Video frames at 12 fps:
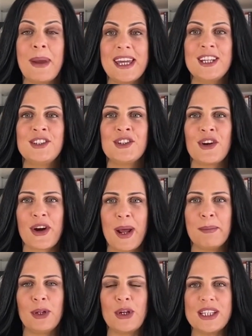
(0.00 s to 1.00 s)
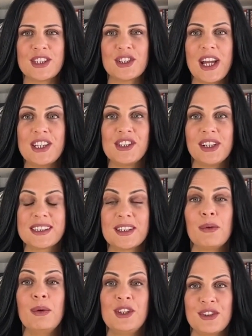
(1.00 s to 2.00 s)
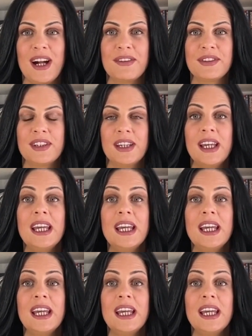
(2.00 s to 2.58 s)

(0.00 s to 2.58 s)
manage your employees' schedules with Trafft.